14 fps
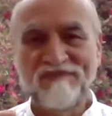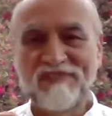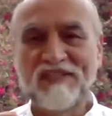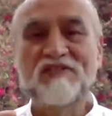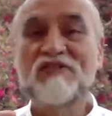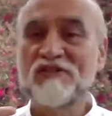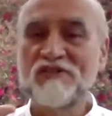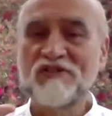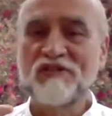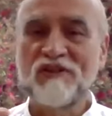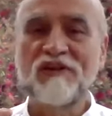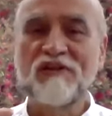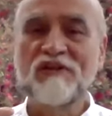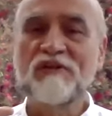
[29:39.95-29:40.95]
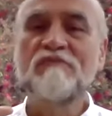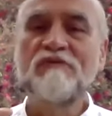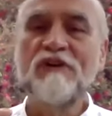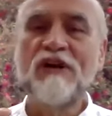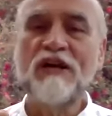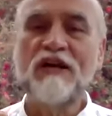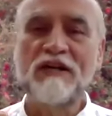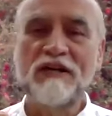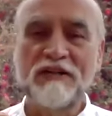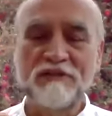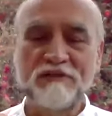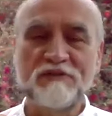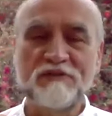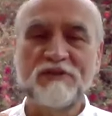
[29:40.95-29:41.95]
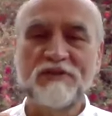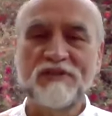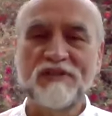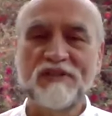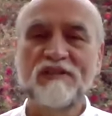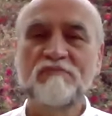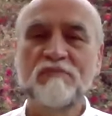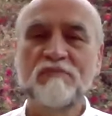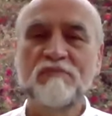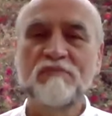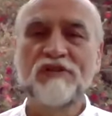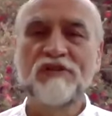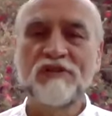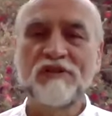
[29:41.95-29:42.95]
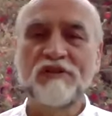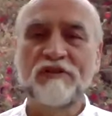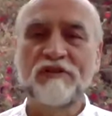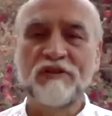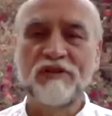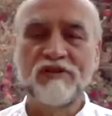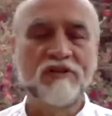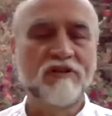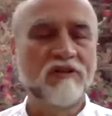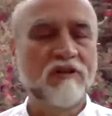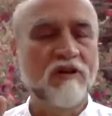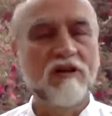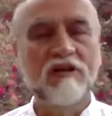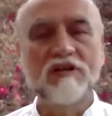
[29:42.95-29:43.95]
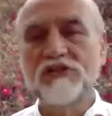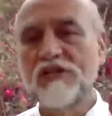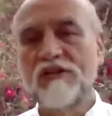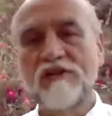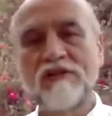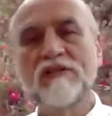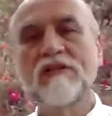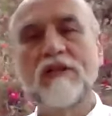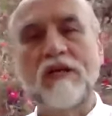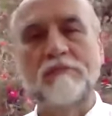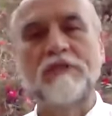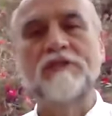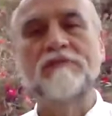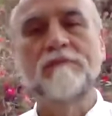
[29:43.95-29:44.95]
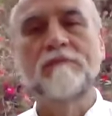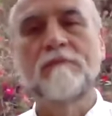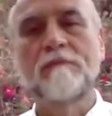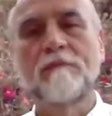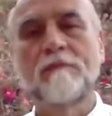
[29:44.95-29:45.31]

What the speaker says: let's just call them vows, in Buddhist literature, all shared in common,